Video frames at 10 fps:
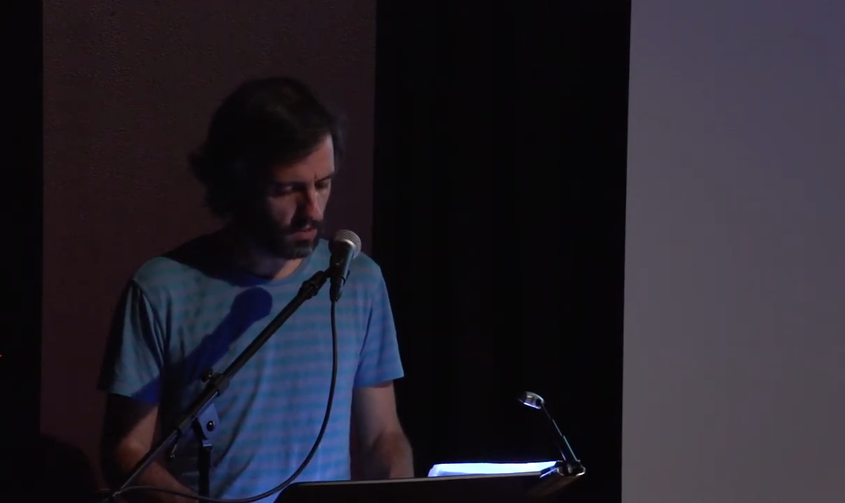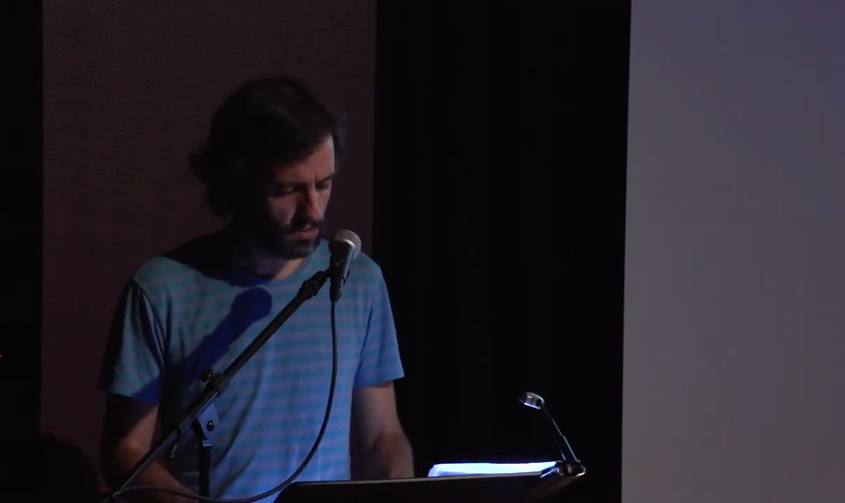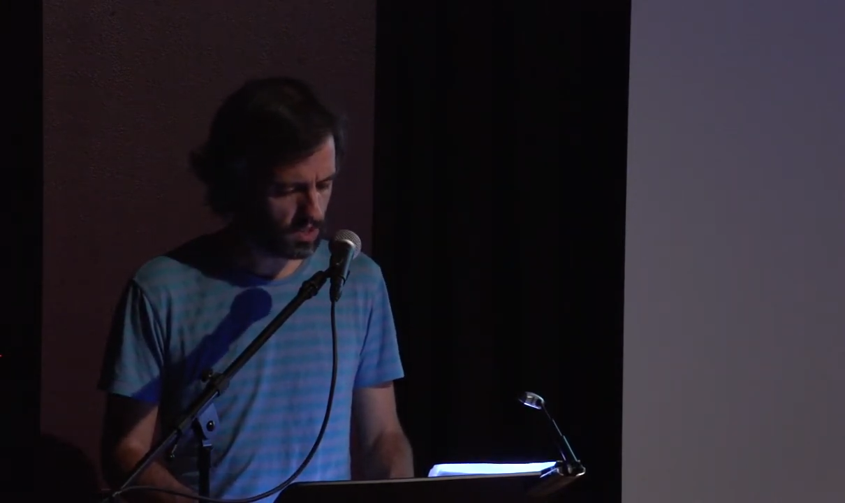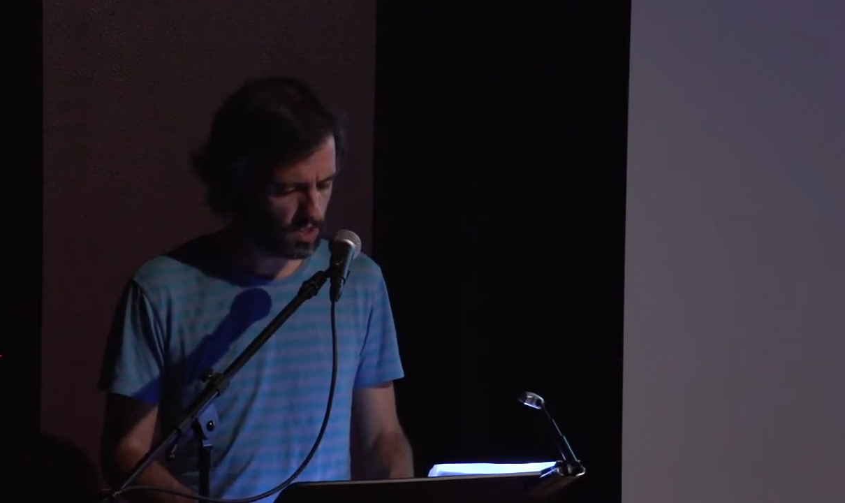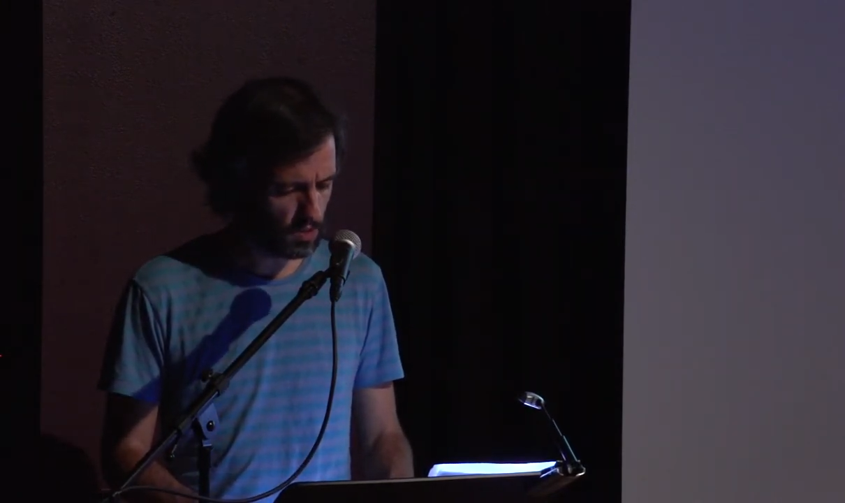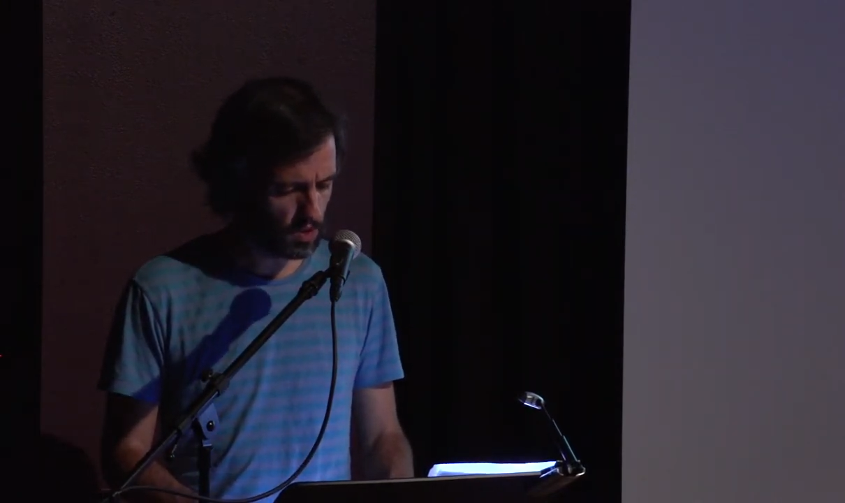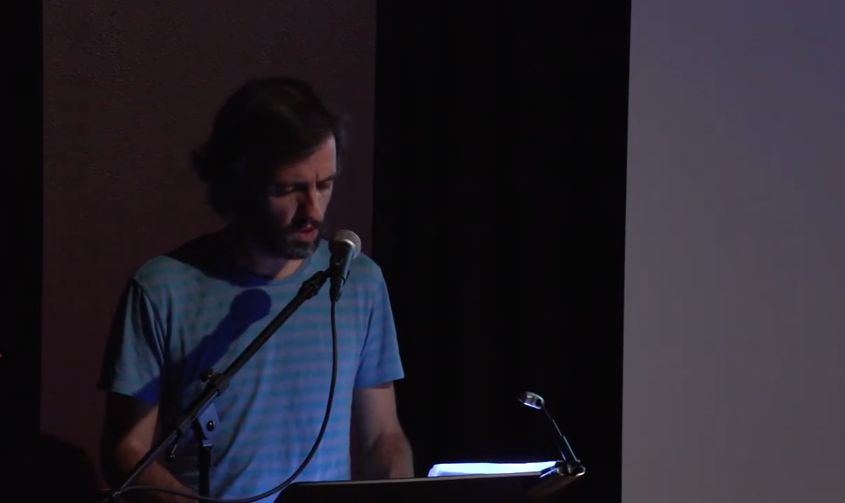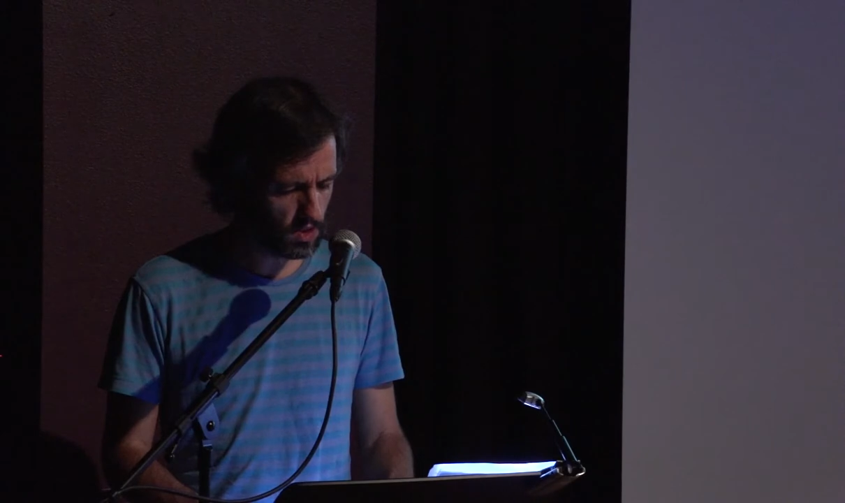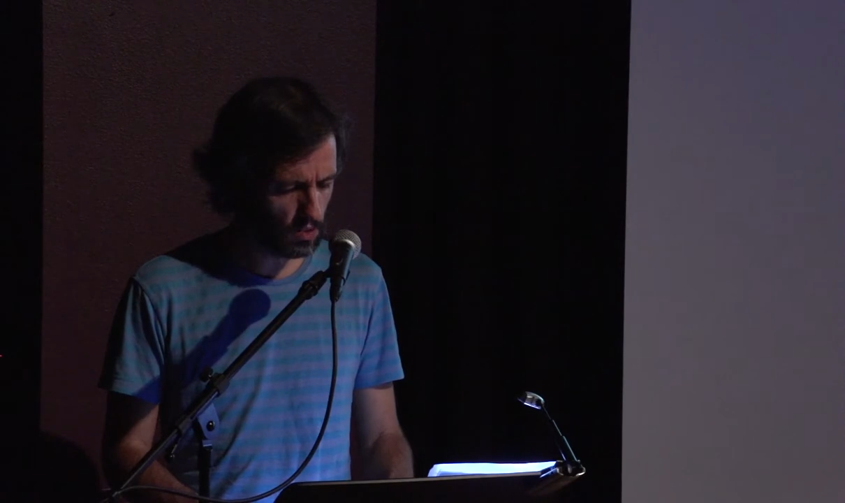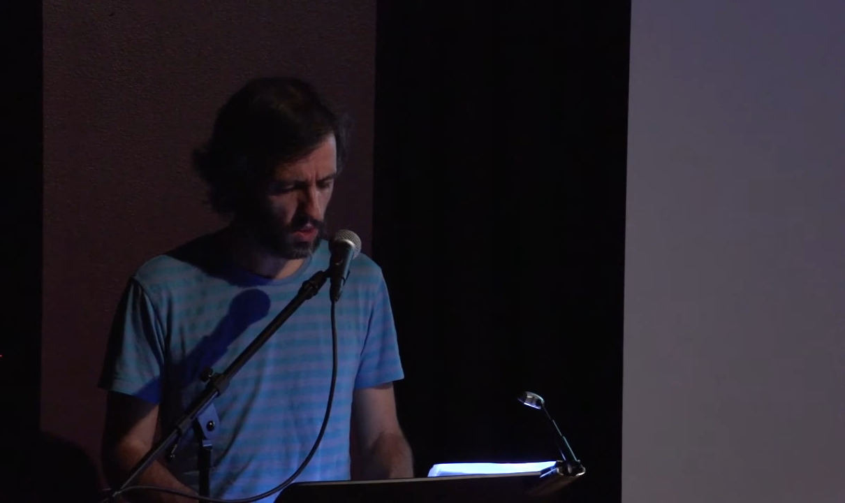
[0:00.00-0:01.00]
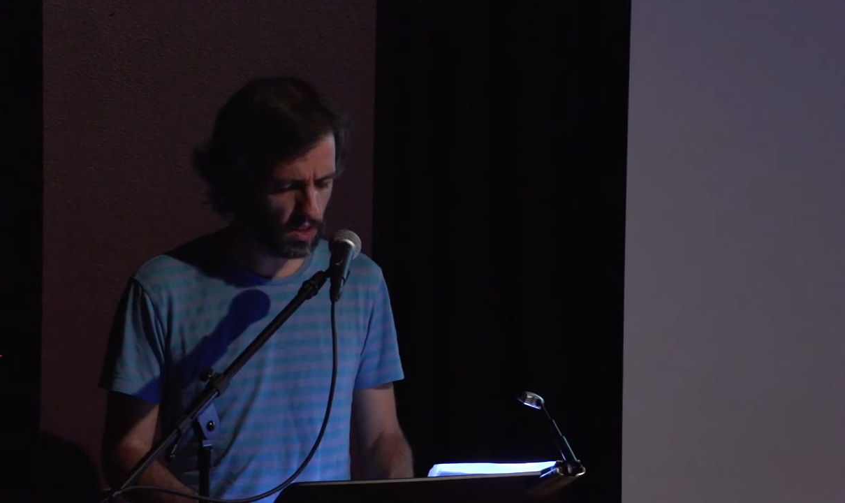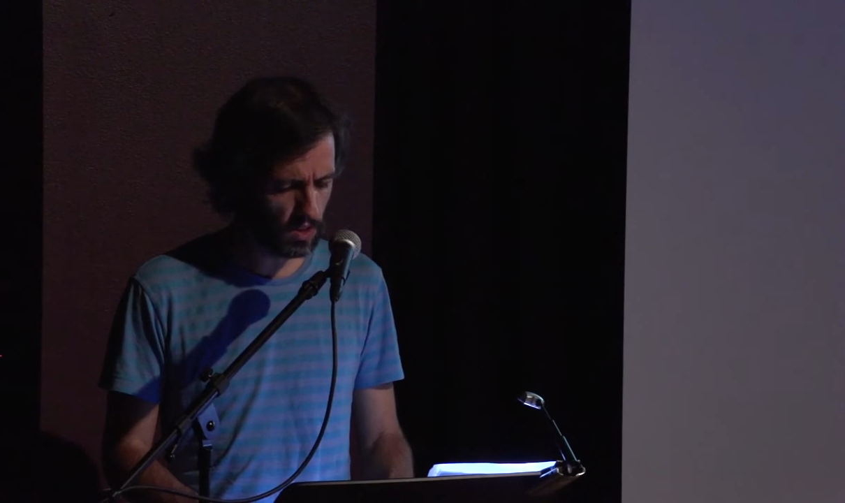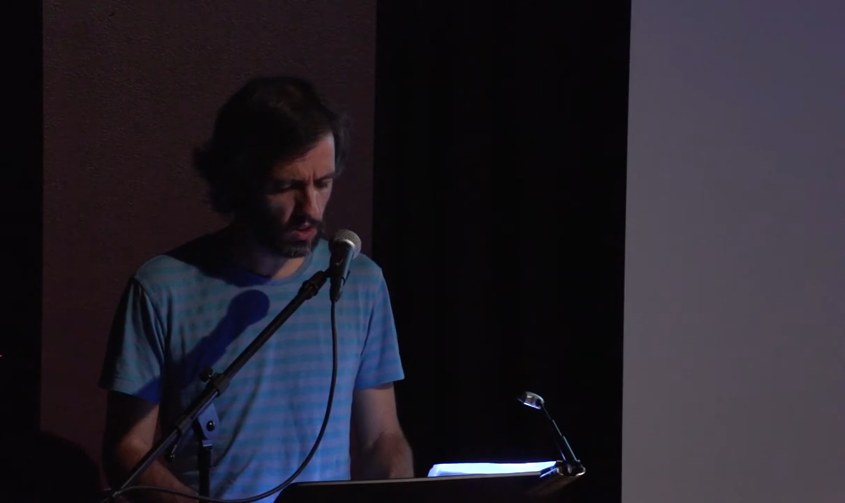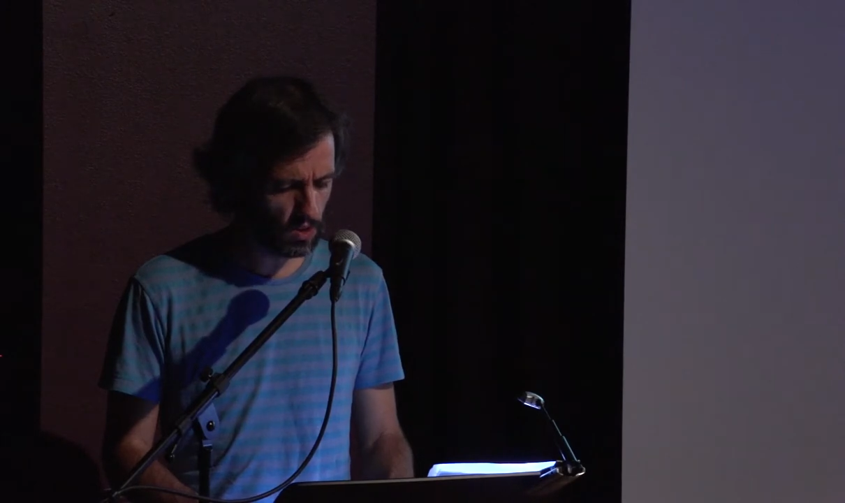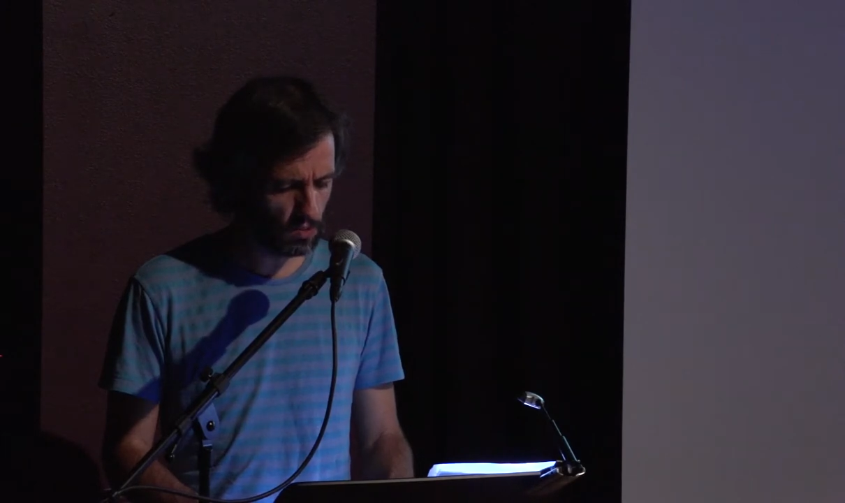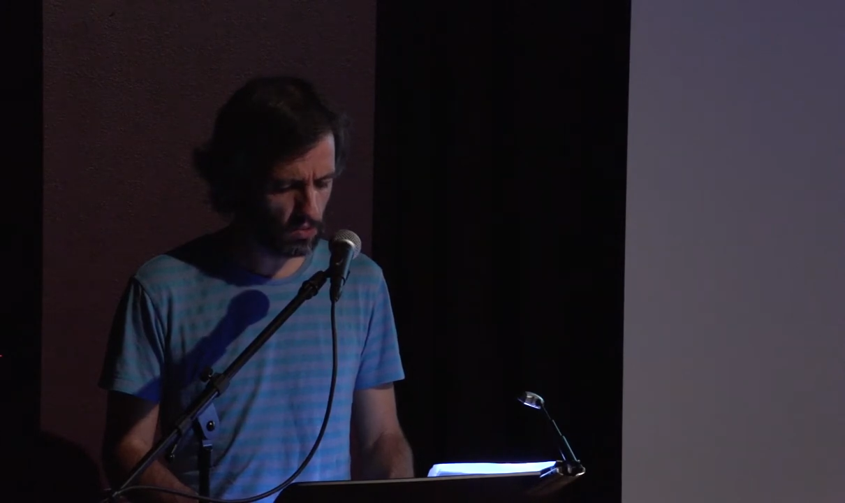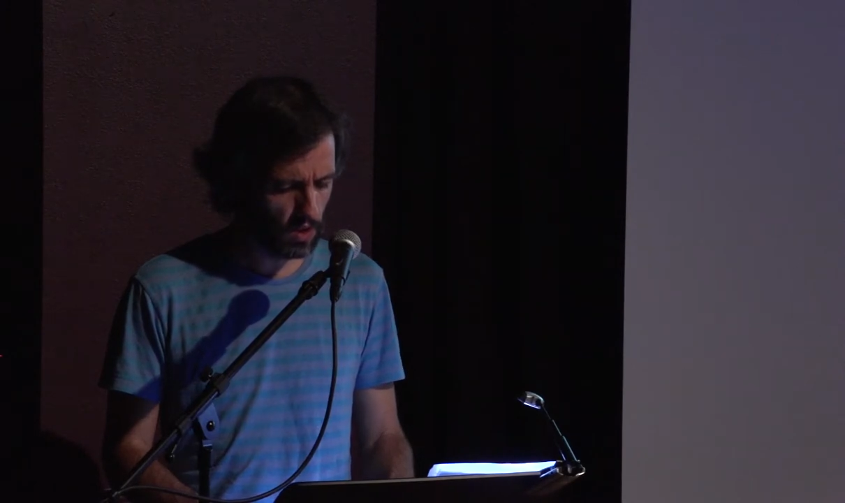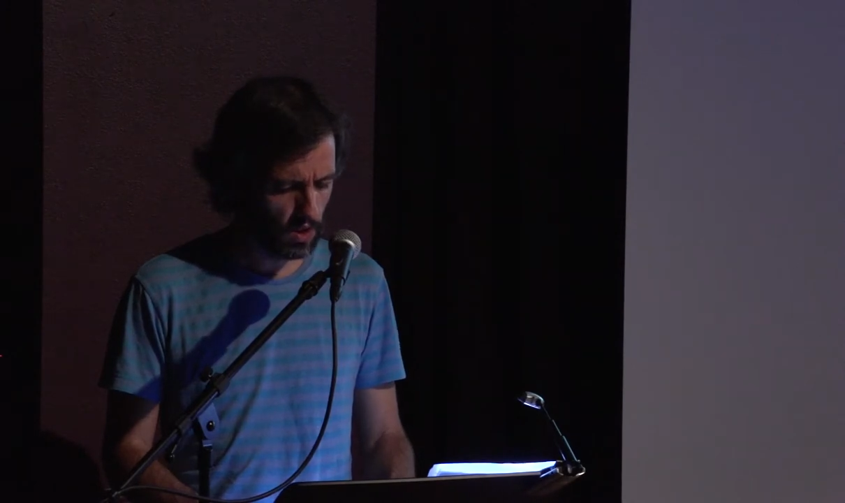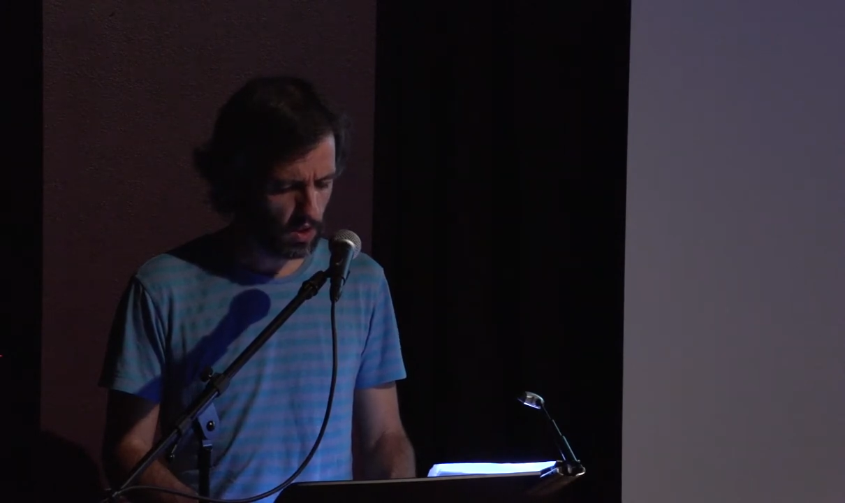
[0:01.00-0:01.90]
mysterious green cube